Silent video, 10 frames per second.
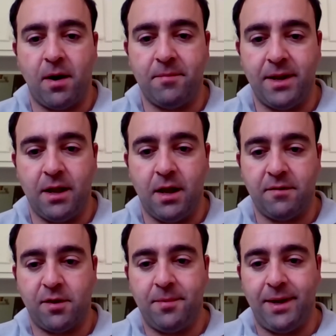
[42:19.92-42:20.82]
Department
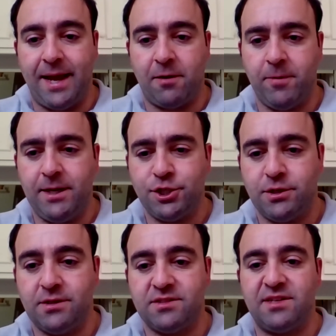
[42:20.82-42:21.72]
of Community
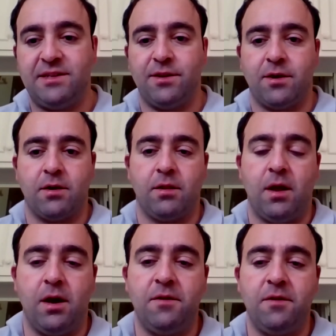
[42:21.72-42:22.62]
Outreach,
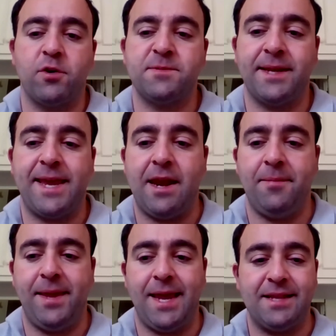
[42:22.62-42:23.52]
Senior Law Enforcement
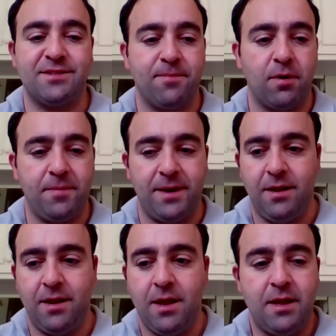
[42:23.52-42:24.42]
Academy, and
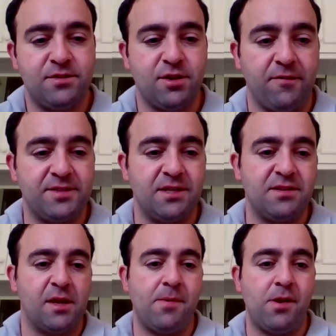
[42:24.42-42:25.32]
Suburban
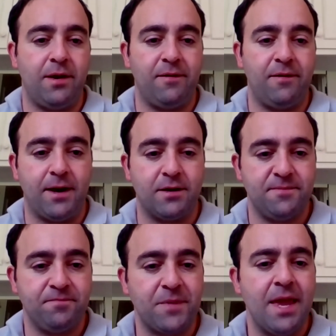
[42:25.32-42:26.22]
Services and Community
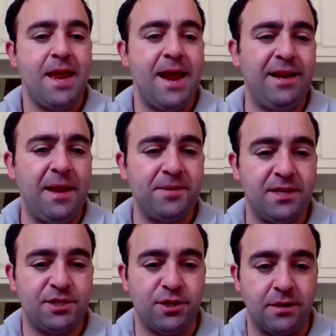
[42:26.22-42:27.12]
Affairs. In
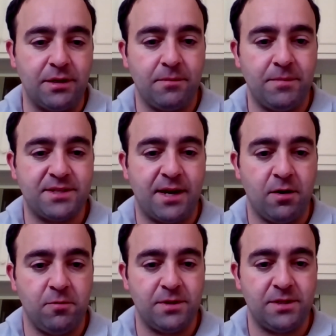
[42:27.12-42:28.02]
that position,
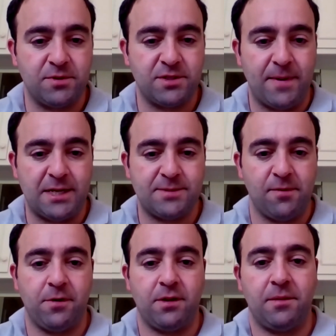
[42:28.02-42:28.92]
Ms. Carroll was
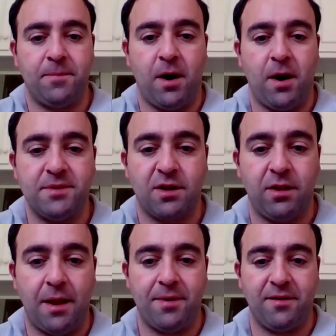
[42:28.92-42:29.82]
responsible for the
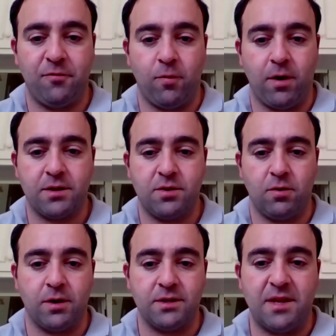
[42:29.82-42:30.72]
department's collaborative
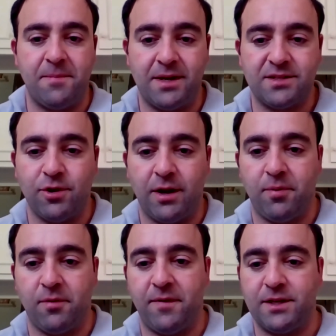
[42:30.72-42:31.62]
work towards
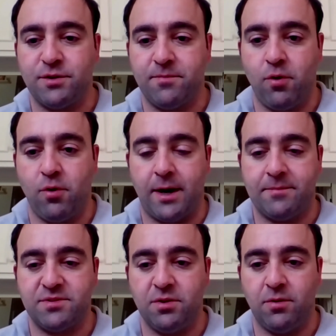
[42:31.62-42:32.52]
administrating prevention
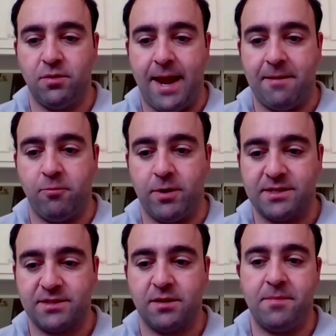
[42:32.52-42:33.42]
programs to
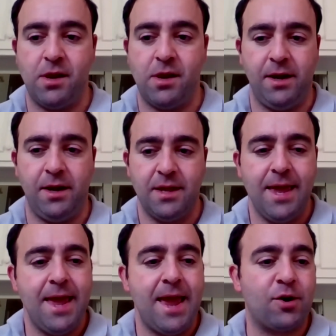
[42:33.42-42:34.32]
at-risk communities
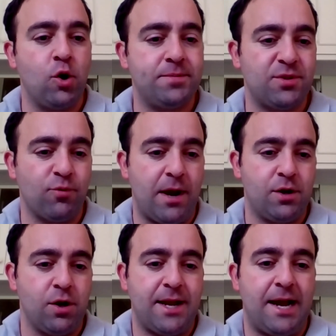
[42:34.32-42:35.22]
and groups
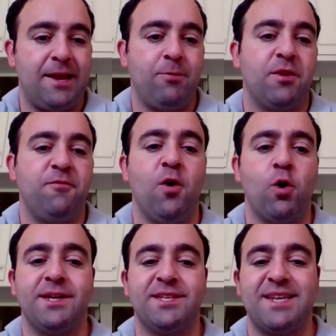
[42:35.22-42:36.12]
throughout Cook County, with
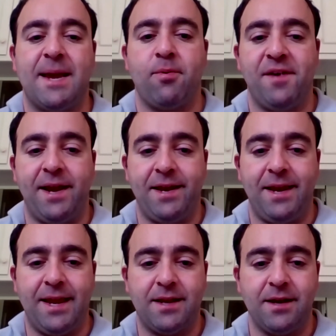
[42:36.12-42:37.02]
a focus on
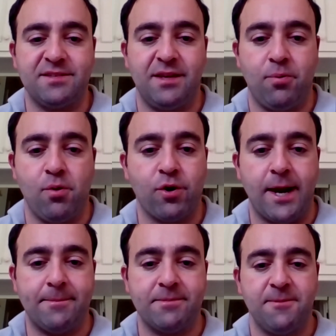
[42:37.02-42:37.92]
providing in-custody
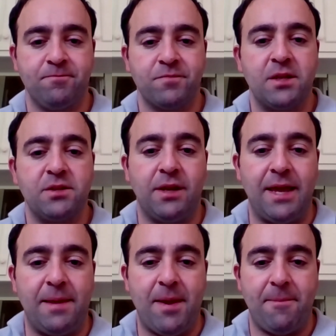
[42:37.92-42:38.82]
programs
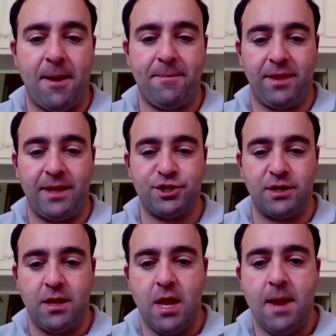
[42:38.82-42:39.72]
to the inmate
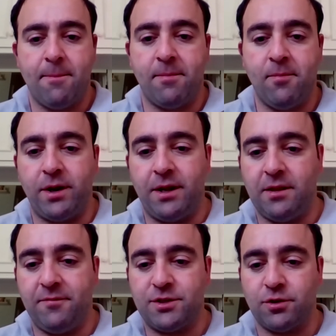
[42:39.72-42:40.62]
population,
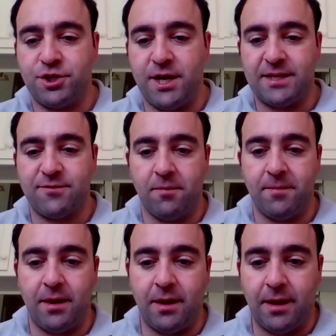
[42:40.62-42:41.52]
promoting individual
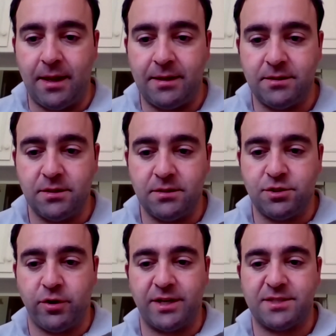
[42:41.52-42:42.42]
change from
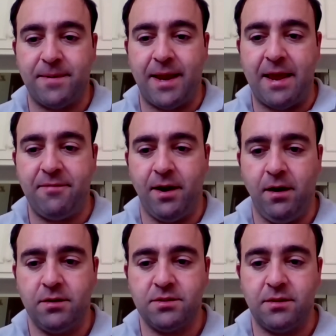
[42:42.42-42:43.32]
injurious
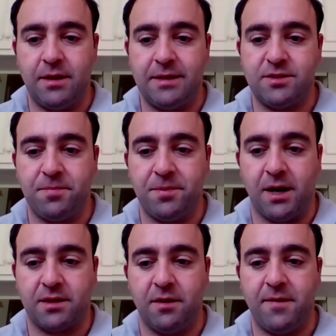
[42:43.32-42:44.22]
behavior
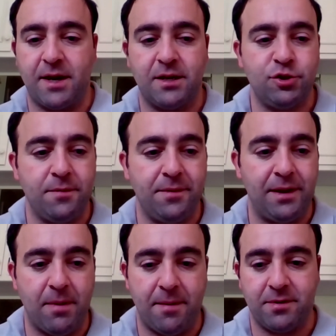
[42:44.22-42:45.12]
into productive and
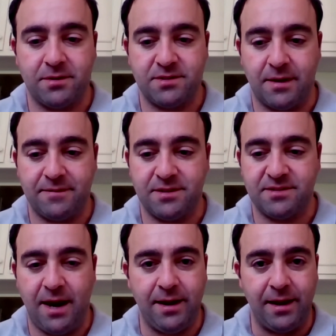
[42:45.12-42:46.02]
contributing members
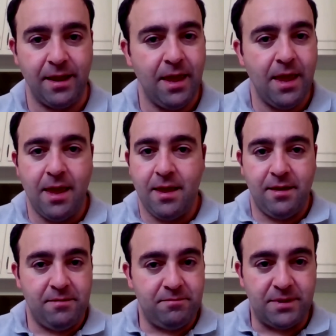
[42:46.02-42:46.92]
of society.
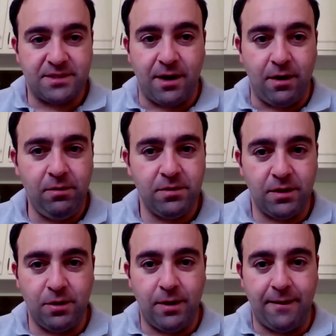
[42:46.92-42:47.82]
Ms.
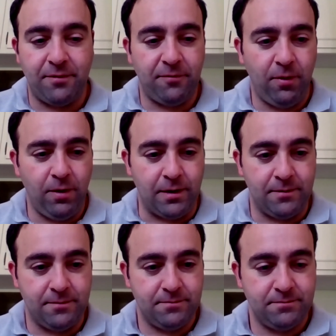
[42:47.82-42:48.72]
Carroll, you have the
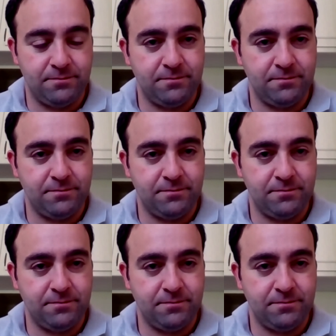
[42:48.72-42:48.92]
floor.